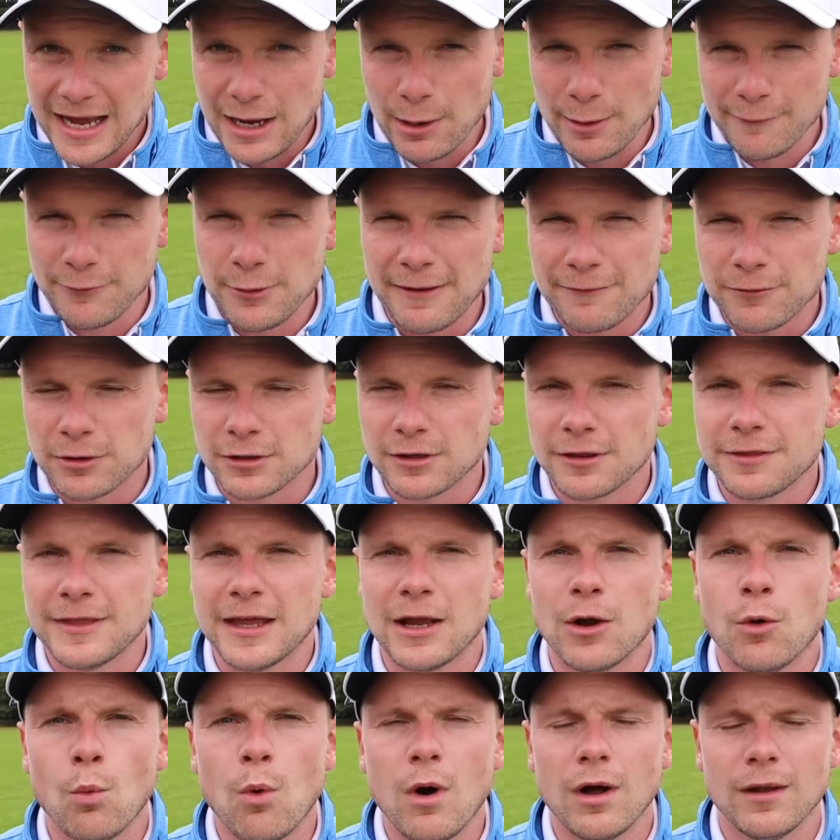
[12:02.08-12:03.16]
However, you have got to
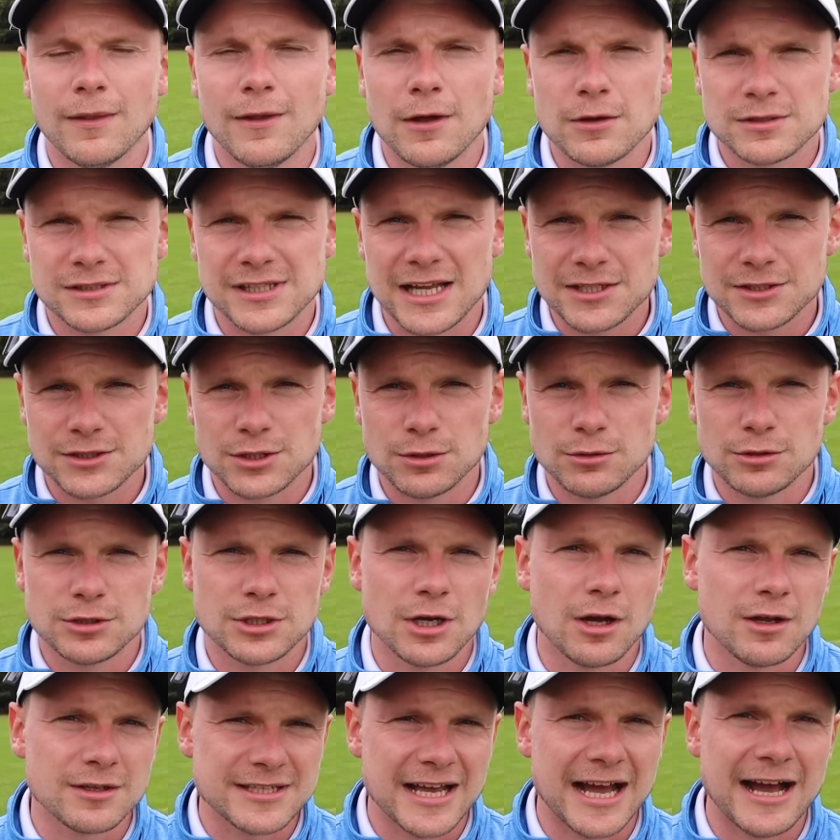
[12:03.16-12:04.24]
think what those last two
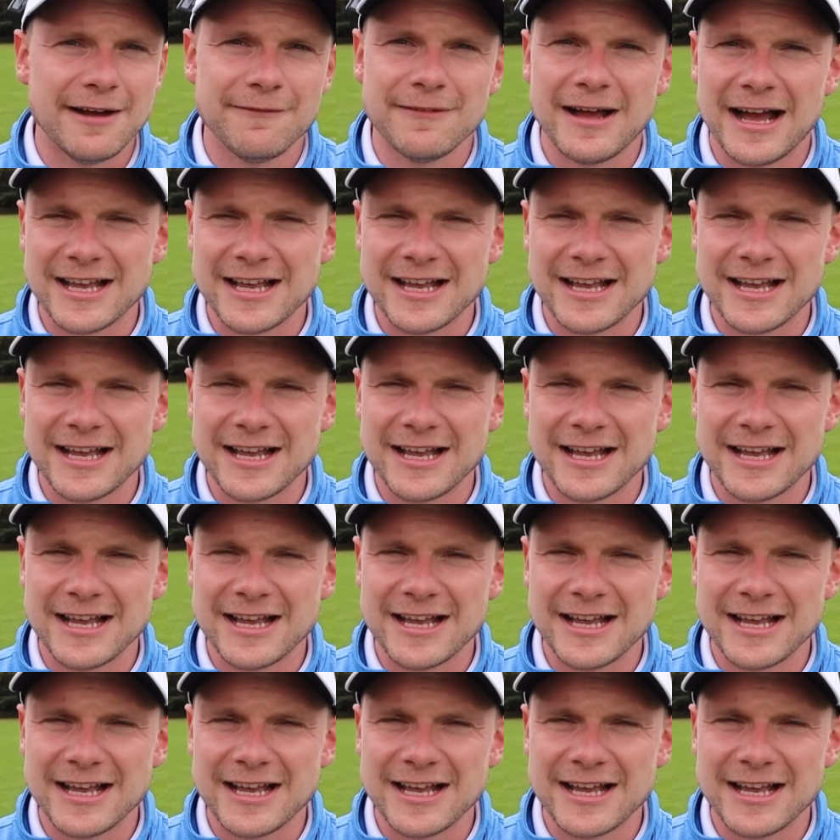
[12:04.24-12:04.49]
shots have